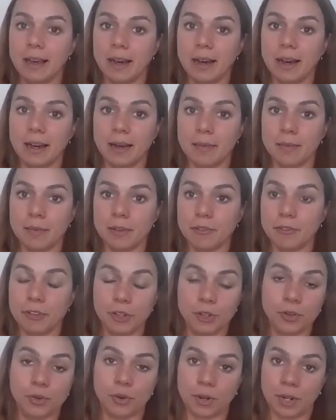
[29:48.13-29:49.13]
um, the
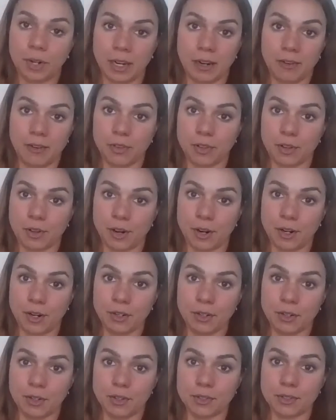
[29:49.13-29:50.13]
field coordinator for the
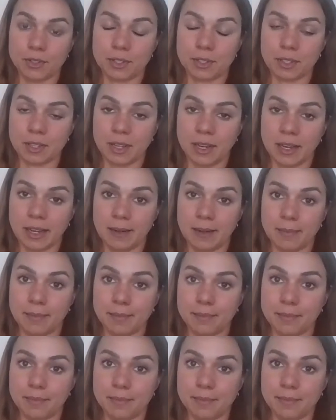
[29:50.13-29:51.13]
Cardinals
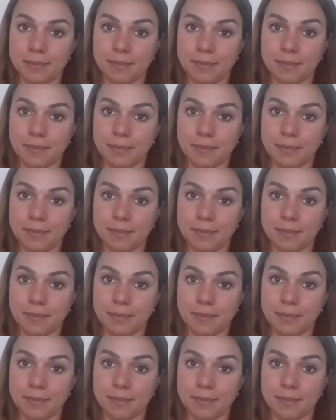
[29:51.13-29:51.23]
um,